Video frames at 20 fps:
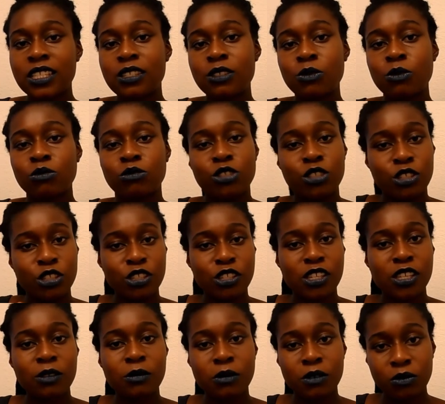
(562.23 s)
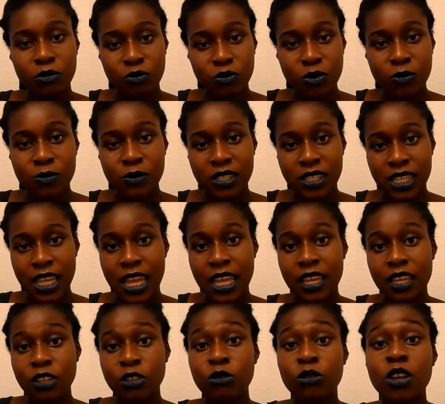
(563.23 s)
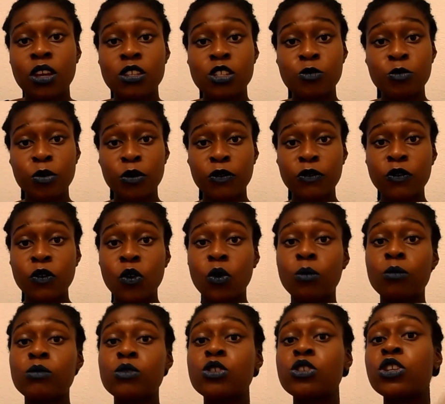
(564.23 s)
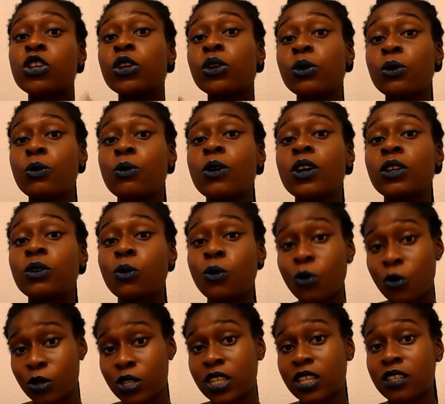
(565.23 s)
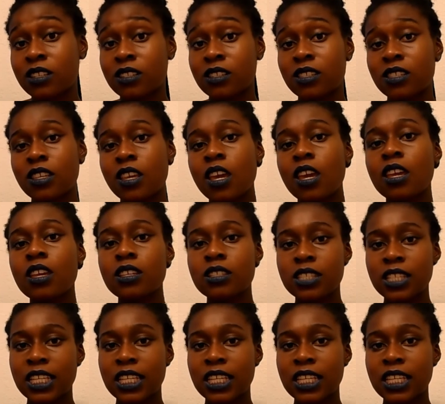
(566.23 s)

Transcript: It's not just you in a room saying it. You're going to perform to an audience.